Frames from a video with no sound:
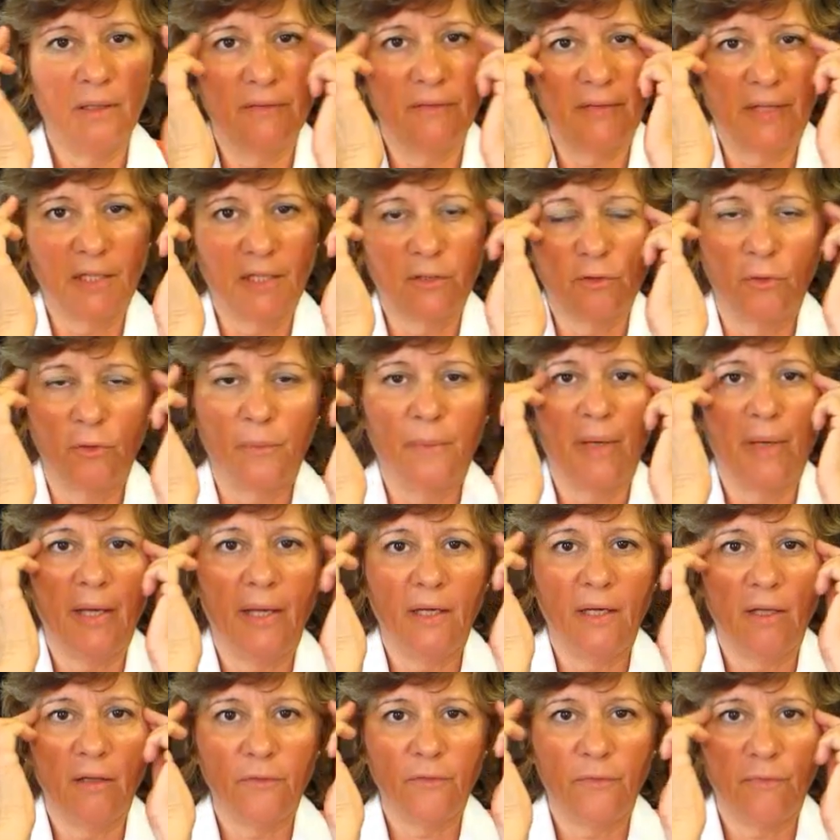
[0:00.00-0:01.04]
That
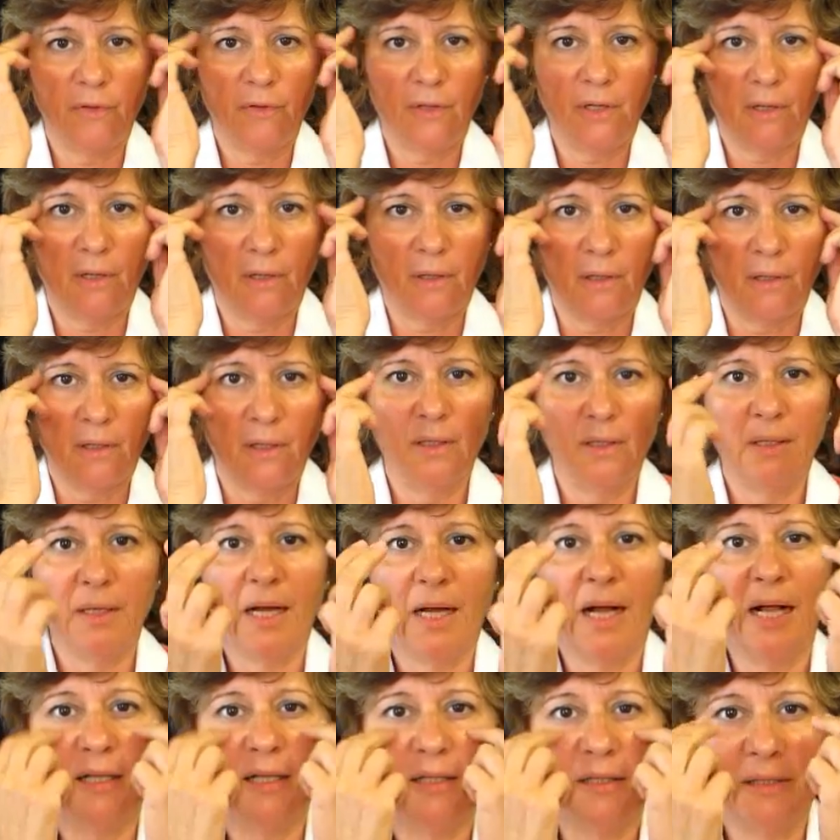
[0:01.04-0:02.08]
remaining fear.
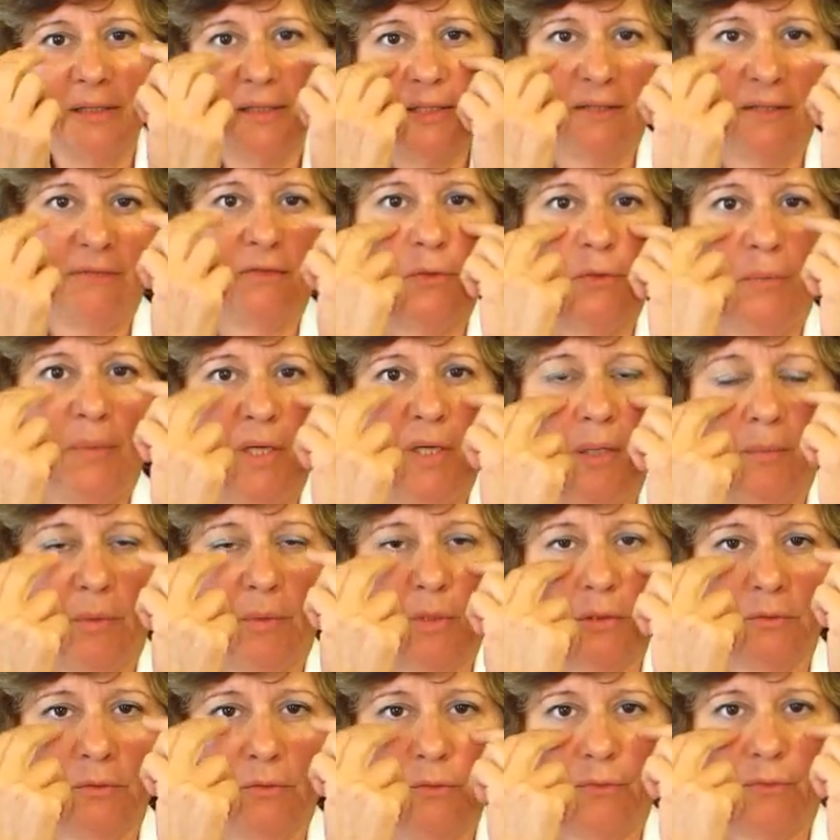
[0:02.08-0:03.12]
I'll never be
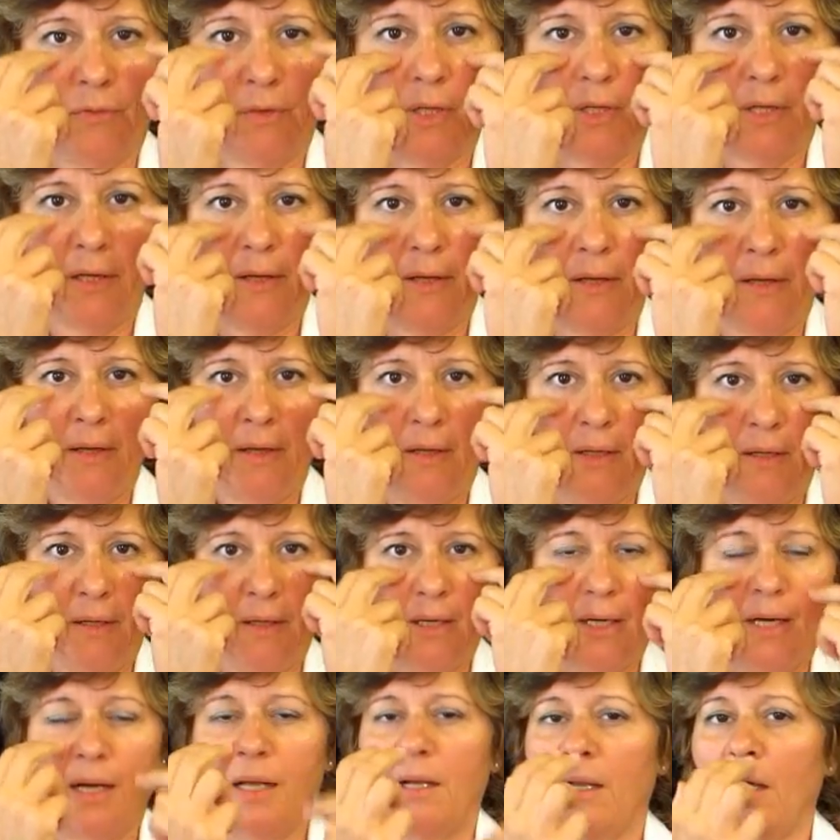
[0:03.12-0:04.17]
able to fly.
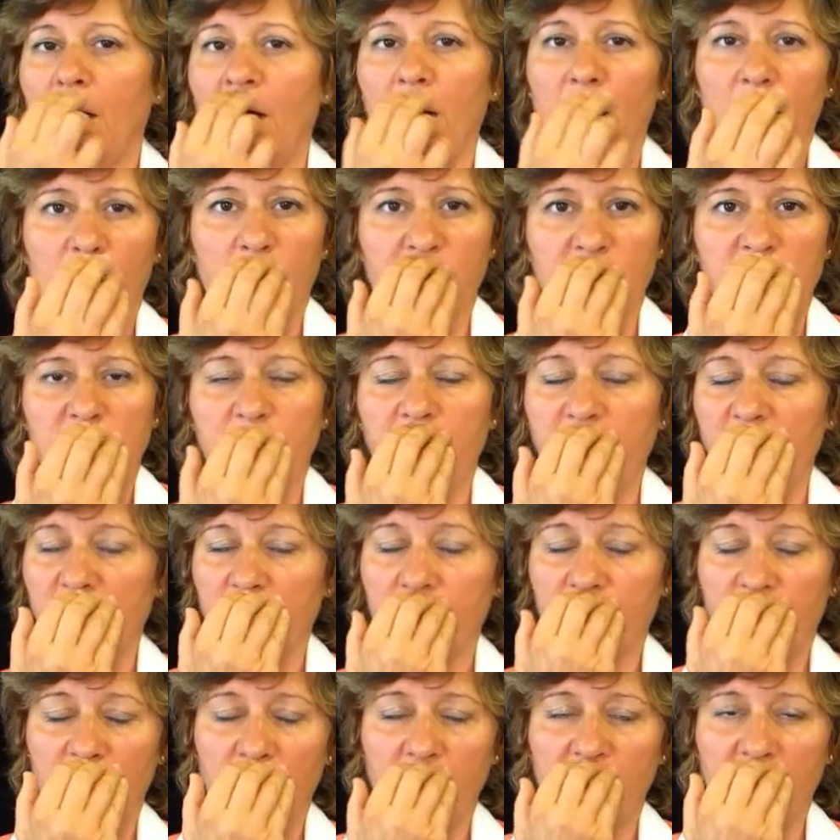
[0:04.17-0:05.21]
I'll always be
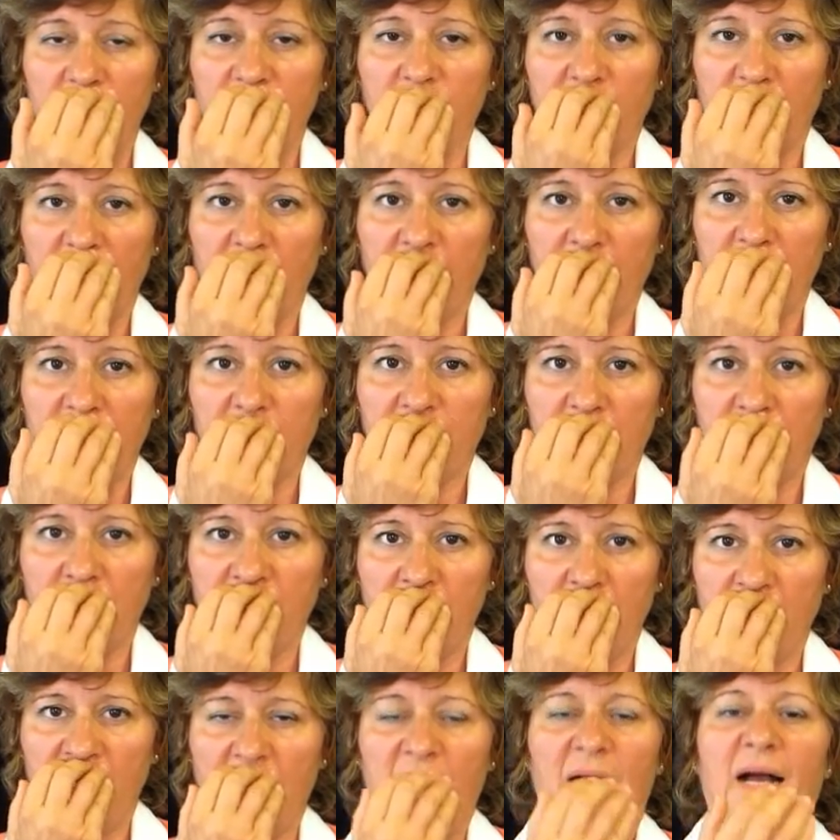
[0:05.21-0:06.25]
afraid of height.
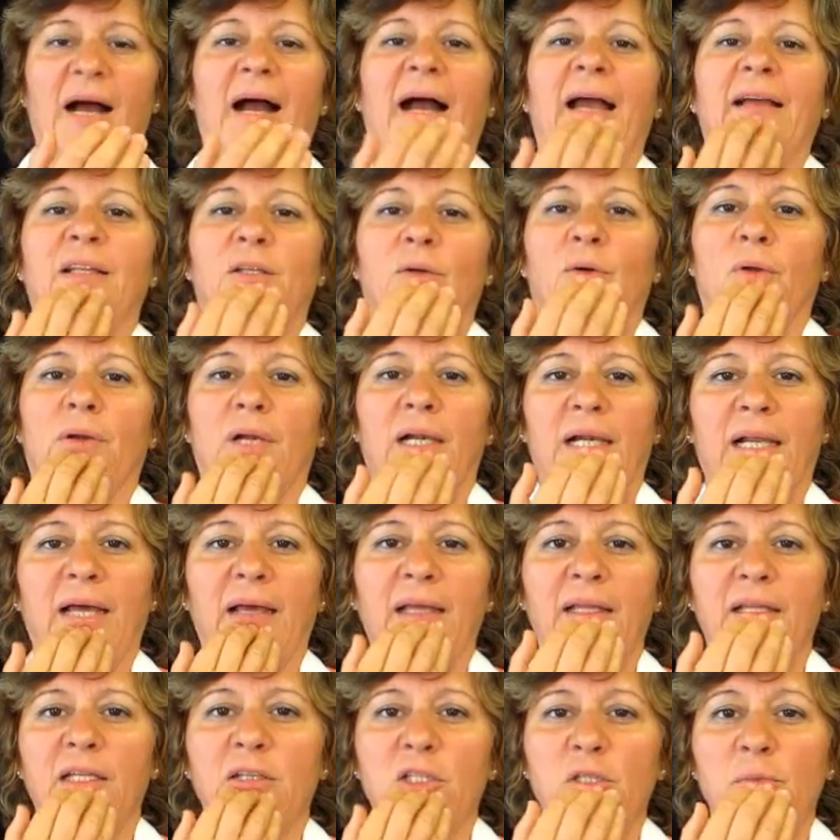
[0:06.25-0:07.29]
I don't
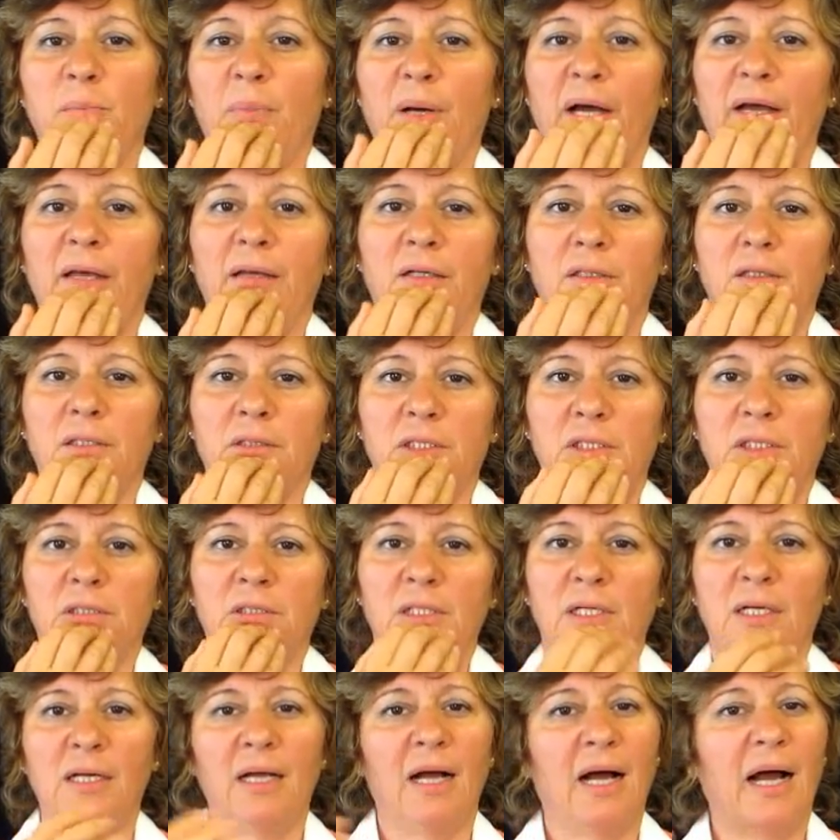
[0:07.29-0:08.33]
like these spiders.
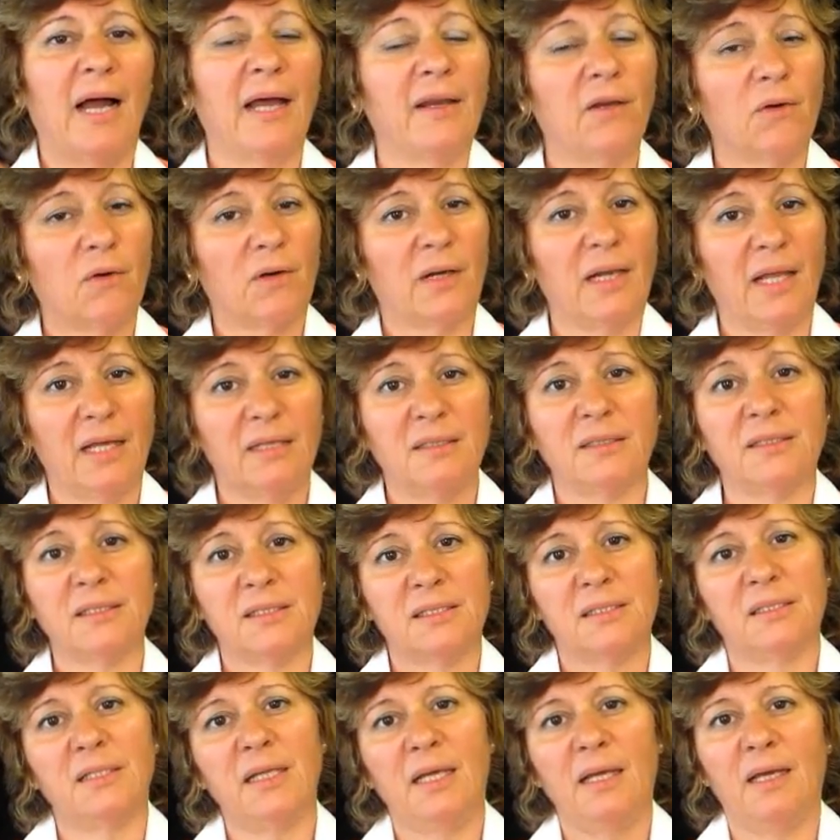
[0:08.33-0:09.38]
I don't like the
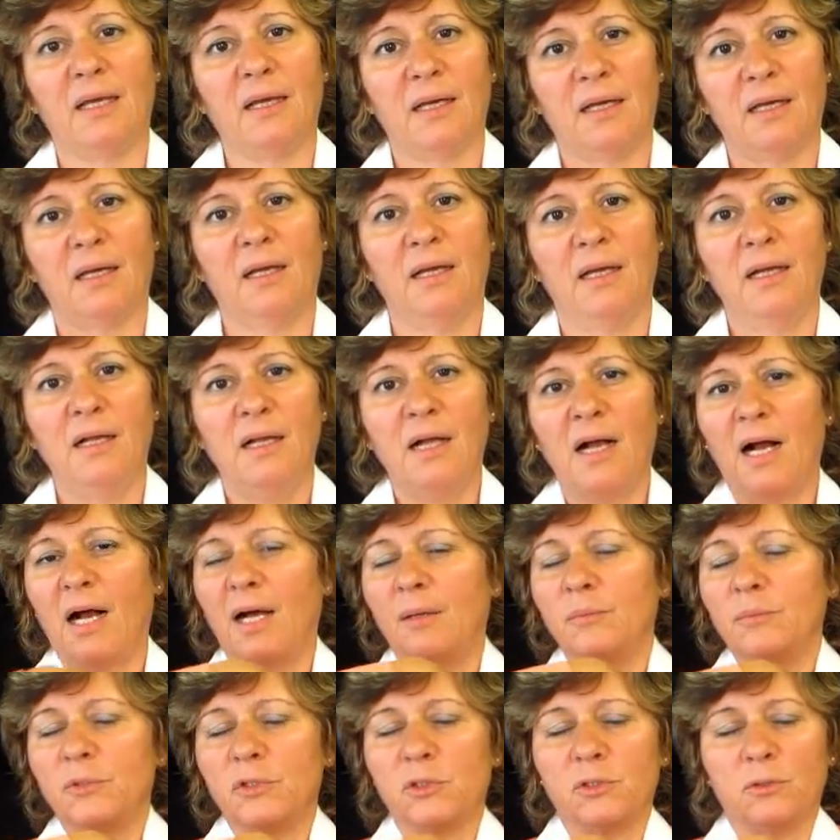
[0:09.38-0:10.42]
snake.
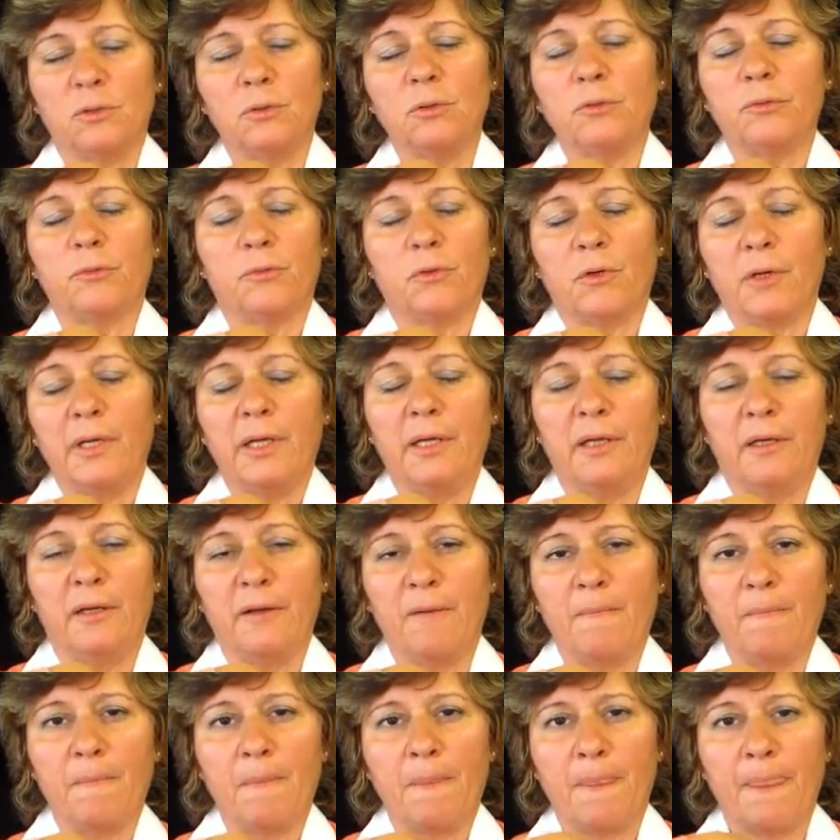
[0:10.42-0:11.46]
I'm so afraid.
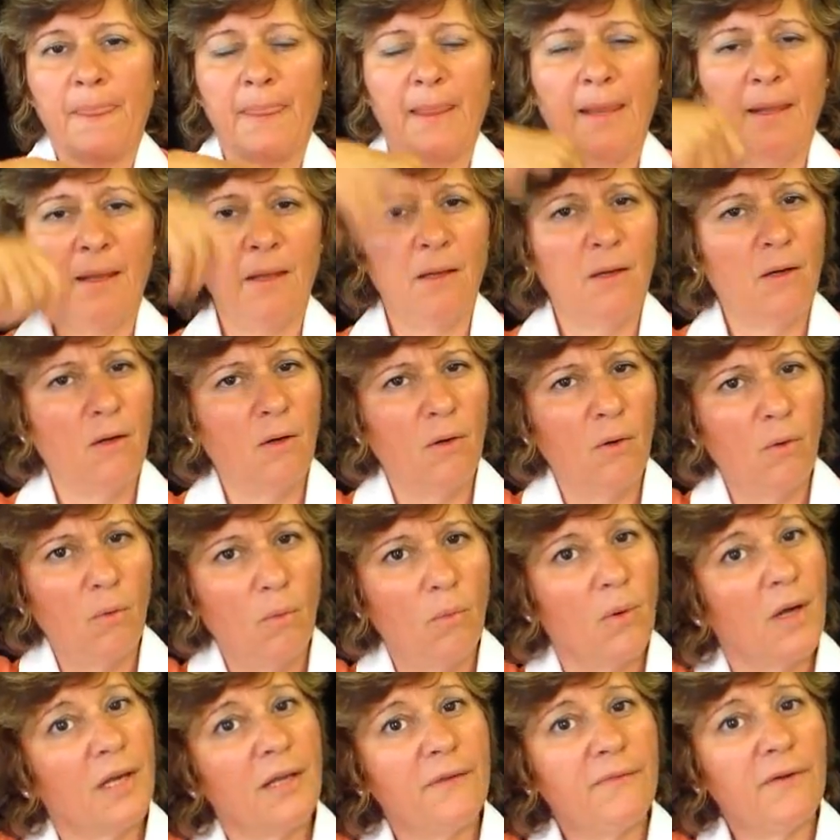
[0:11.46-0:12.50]

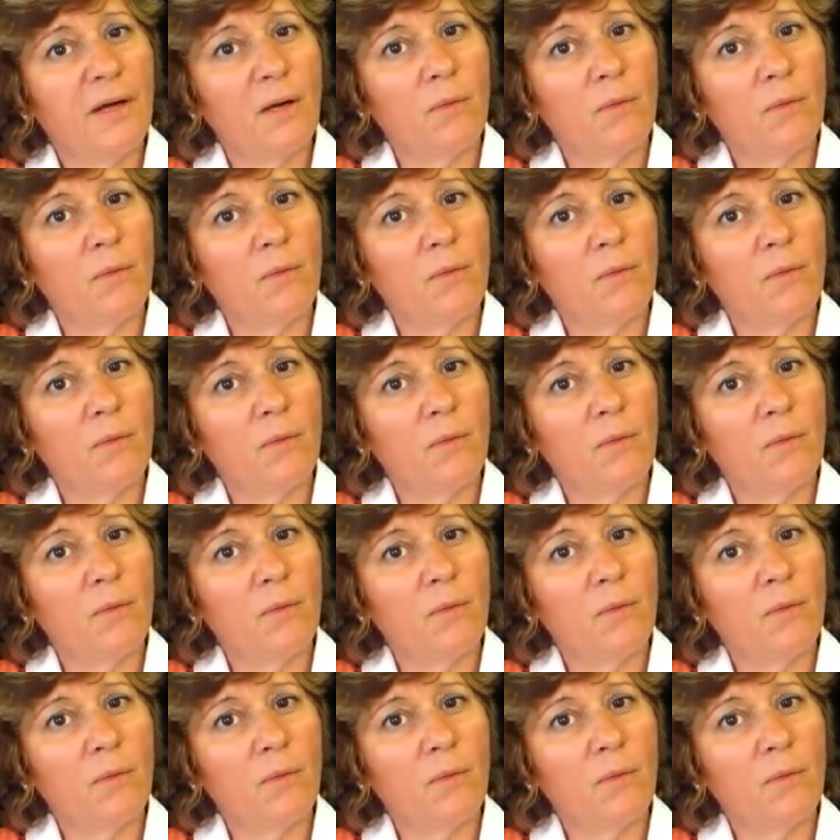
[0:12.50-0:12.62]
What if